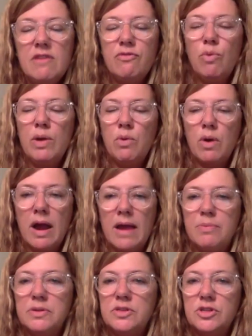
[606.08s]
we were
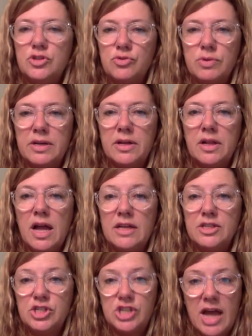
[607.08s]
able to drill
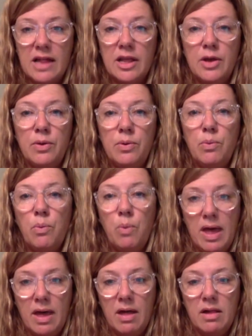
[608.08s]
a shallow
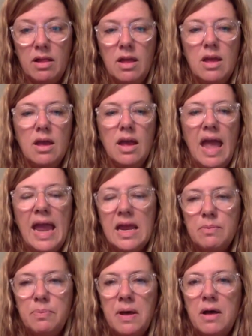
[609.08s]
well,
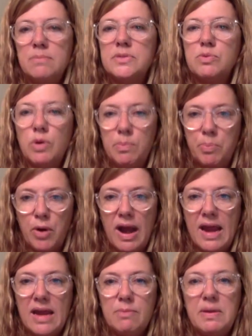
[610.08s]
hand pumps would
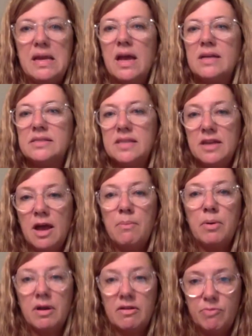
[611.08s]
break because the
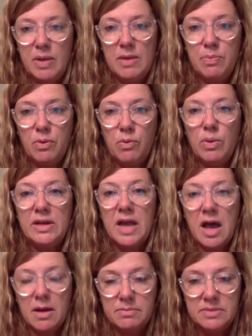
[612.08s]
number of people would
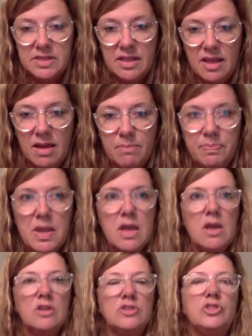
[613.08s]
come to them.
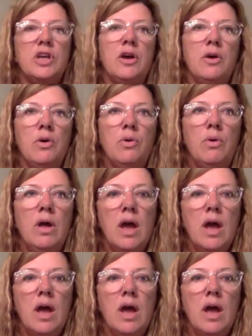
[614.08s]
So